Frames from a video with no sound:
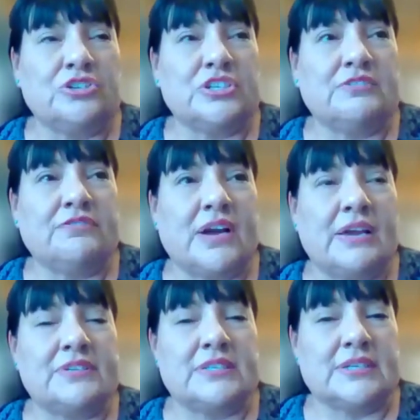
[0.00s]
usually
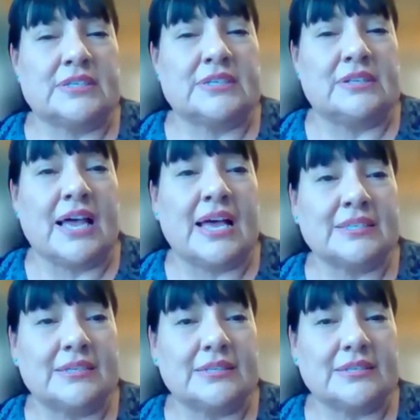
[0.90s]
5 to 6
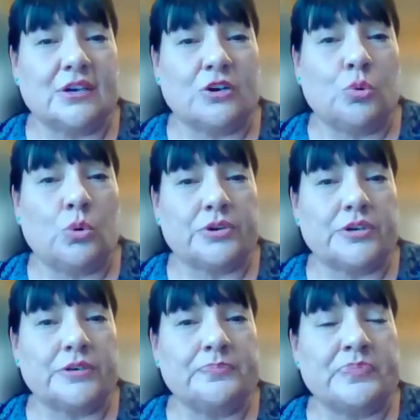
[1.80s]
classes a
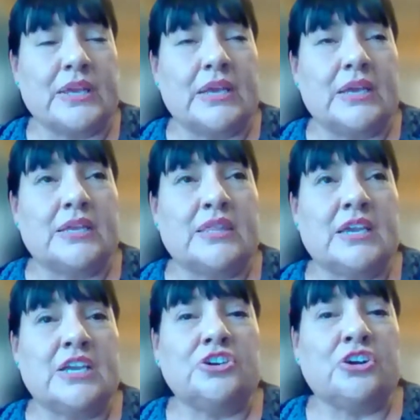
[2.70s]
quarter,
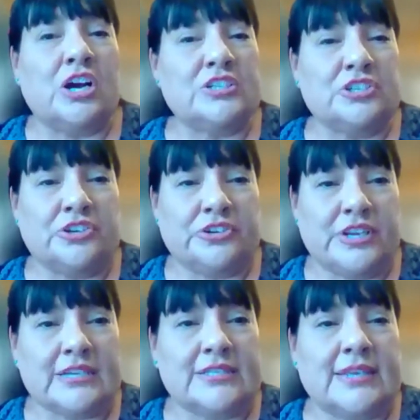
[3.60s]
then you're on to your
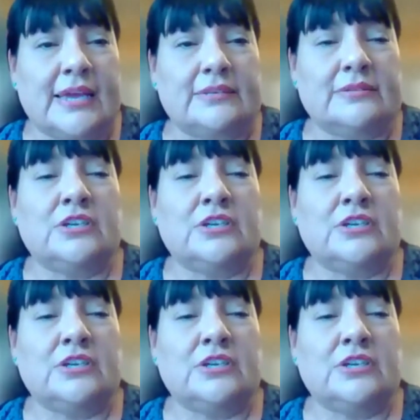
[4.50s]
next set.